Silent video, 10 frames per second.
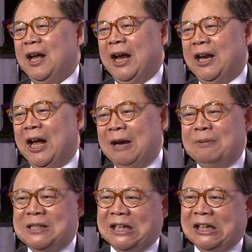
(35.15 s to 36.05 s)
And I'm
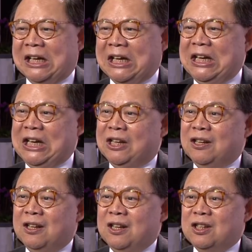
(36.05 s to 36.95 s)
particularly keen
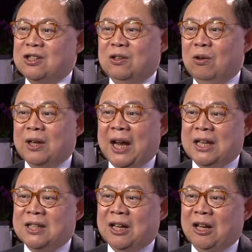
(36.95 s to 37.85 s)
to look
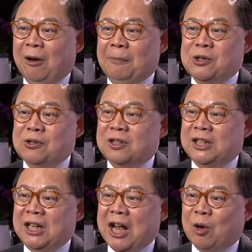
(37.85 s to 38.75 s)
at
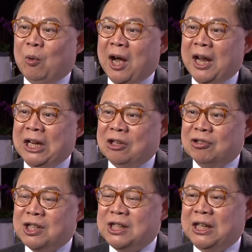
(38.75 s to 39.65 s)
opportunity, acquire
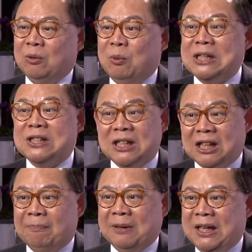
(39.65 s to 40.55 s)
interest in Western
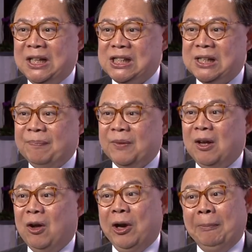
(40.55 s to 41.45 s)
companies
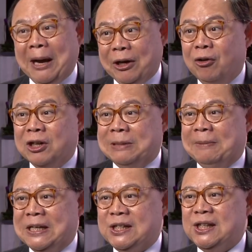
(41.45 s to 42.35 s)
on a minority
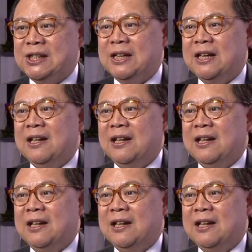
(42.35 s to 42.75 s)
basis,